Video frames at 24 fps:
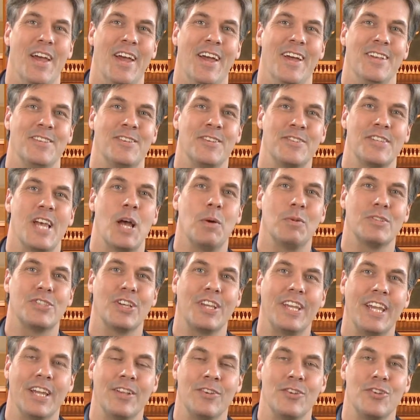Since I was a
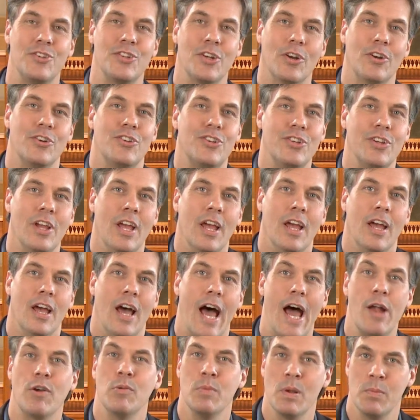kid in church,
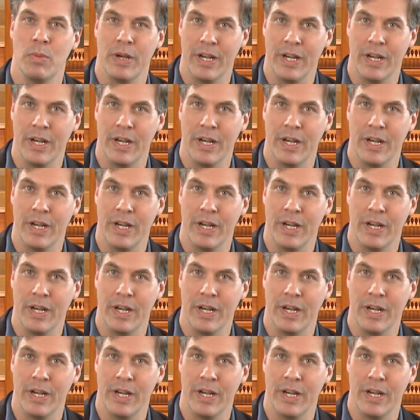I remember